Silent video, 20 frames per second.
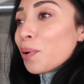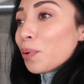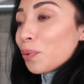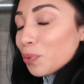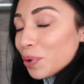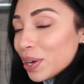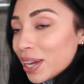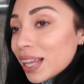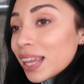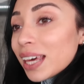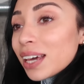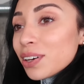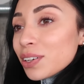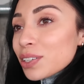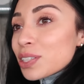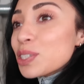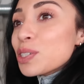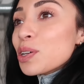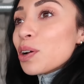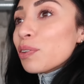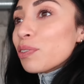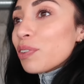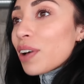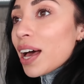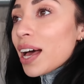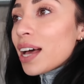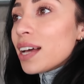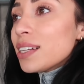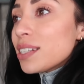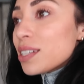really good so
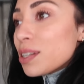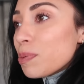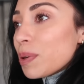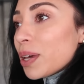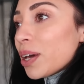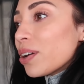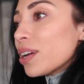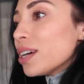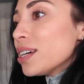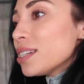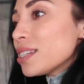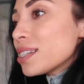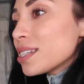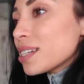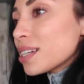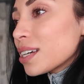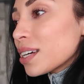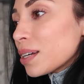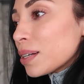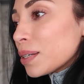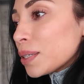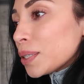far to be honest